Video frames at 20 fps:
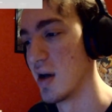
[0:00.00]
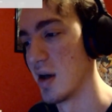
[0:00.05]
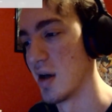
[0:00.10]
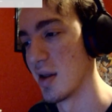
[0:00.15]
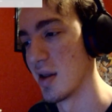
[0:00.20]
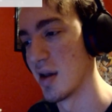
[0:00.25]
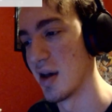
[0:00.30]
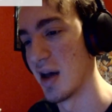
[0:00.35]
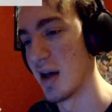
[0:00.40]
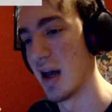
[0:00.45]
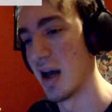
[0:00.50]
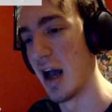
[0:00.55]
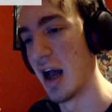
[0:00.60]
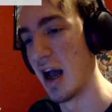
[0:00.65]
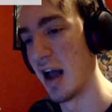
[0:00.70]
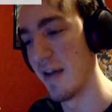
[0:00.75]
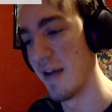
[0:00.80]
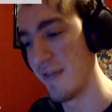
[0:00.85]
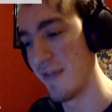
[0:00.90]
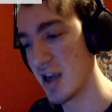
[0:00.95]

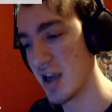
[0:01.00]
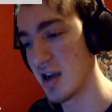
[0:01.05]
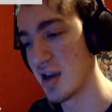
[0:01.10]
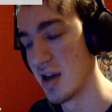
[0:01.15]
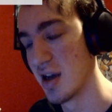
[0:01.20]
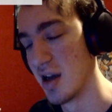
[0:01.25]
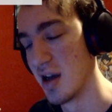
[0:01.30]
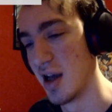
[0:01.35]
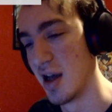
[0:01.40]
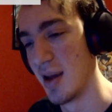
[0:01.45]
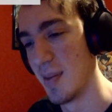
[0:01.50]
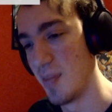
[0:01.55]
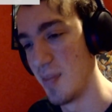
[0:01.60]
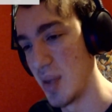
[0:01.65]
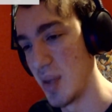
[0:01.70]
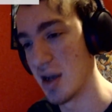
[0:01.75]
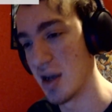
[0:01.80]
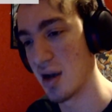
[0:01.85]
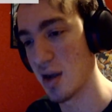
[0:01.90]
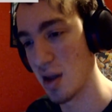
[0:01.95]
I think
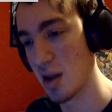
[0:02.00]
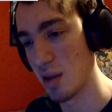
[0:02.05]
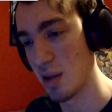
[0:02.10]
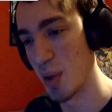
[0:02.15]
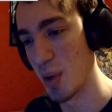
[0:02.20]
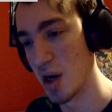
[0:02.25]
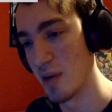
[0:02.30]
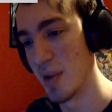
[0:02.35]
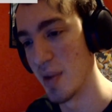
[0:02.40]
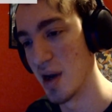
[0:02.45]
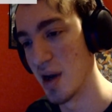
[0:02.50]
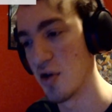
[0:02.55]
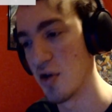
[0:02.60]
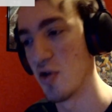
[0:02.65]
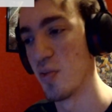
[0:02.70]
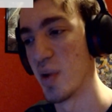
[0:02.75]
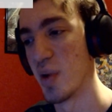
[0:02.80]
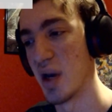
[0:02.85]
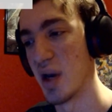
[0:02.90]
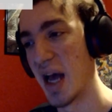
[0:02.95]
being
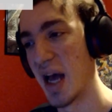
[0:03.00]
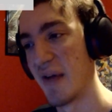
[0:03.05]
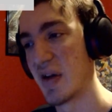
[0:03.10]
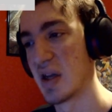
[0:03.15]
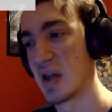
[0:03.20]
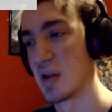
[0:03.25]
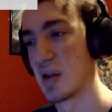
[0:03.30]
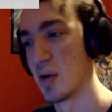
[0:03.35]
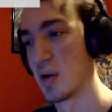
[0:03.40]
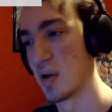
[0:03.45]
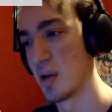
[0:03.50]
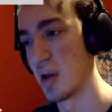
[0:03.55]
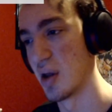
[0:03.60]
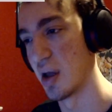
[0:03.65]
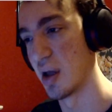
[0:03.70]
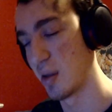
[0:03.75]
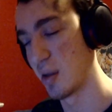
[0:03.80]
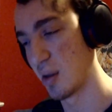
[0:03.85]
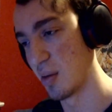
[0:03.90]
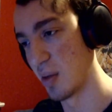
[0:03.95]
experimental but having a